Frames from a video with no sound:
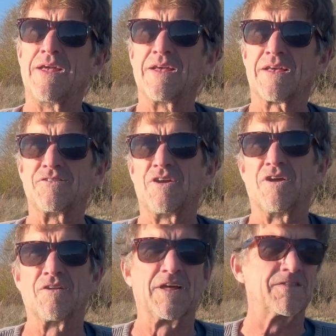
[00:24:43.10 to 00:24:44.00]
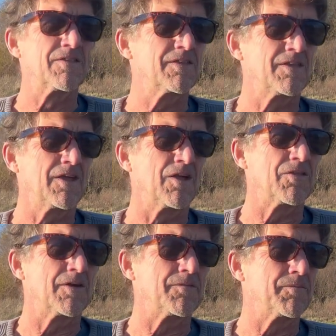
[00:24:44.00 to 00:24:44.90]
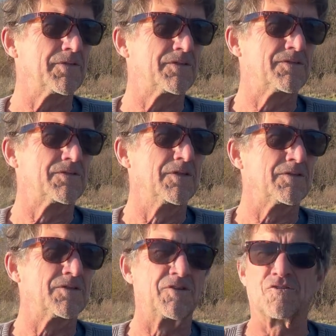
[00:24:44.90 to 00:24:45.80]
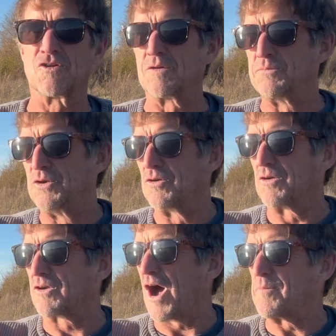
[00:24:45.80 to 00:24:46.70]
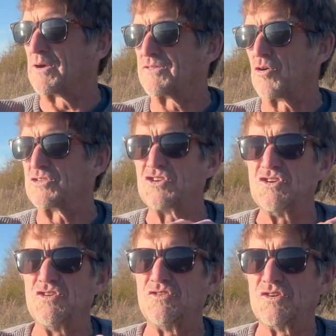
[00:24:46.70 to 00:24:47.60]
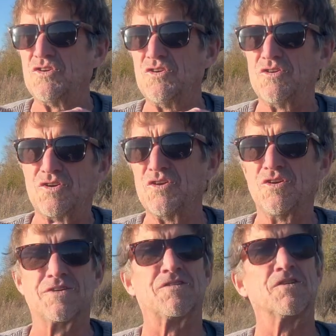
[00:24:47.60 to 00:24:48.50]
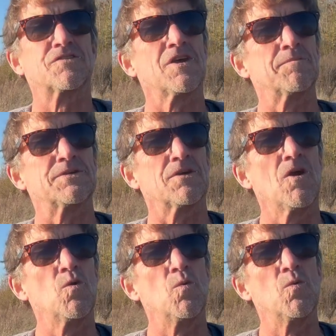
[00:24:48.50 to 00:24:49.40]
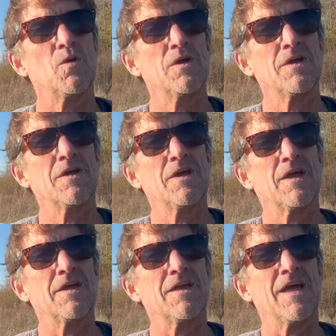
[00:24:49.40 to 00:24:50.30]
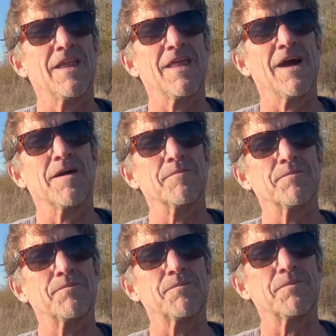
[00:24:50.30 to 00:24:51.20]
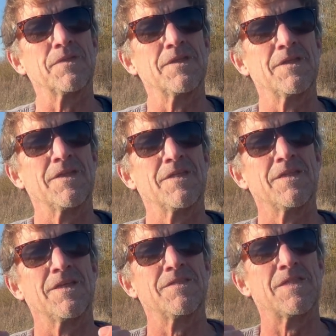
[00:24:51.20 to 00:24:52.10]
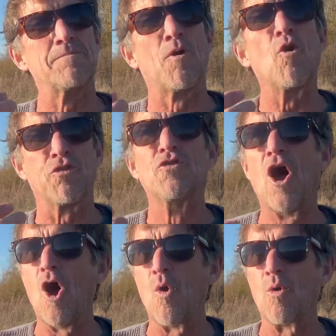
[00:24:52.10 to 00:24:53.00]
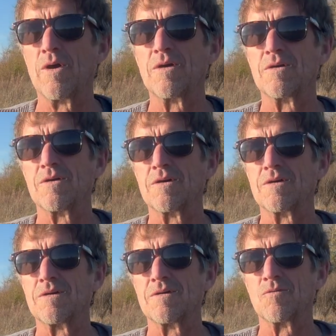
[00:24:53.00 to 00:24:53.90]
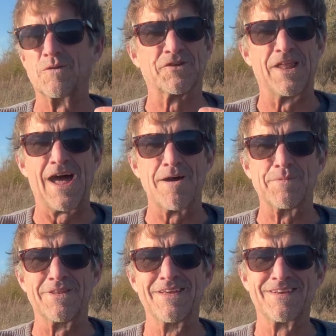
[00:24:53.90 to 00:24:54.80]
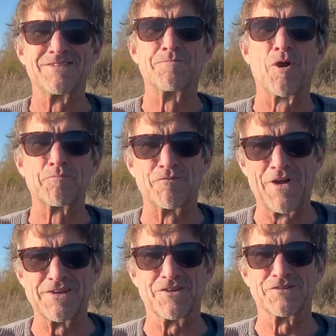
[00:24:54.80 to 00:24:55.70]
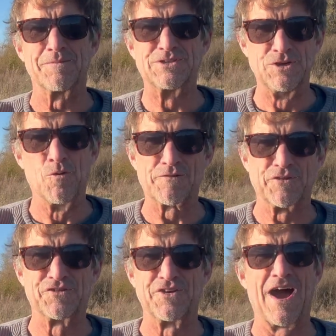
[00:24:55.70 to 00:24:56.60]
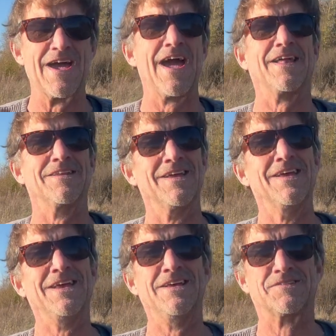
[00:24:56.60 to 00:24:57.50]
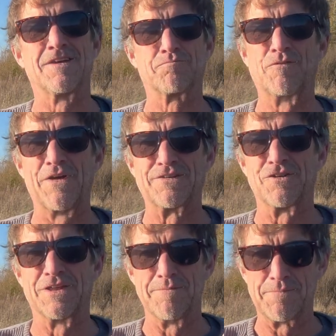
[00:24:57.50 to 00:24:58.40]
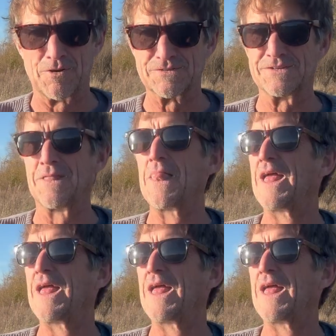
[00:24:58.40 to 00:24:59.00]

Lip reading: because you hear the digital computer copiers go dee dee dee dee dee, and she looks up and says, "Oh, And they both know what's going to happen because they're both professionals. I mean, she works for the CIA and he's a professional hit person.